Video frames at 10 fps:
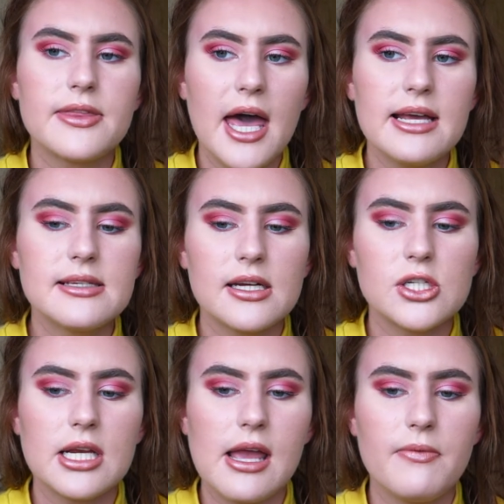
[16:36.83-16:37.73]
that is
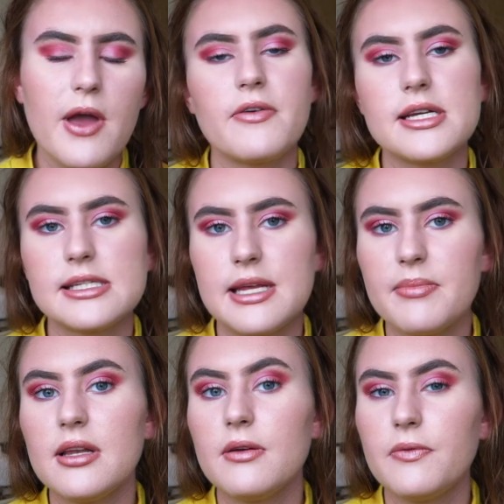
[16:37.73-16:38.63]
actually a very
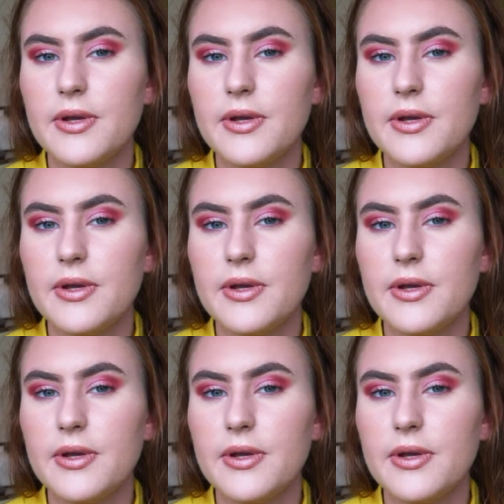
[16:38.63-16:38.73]
similar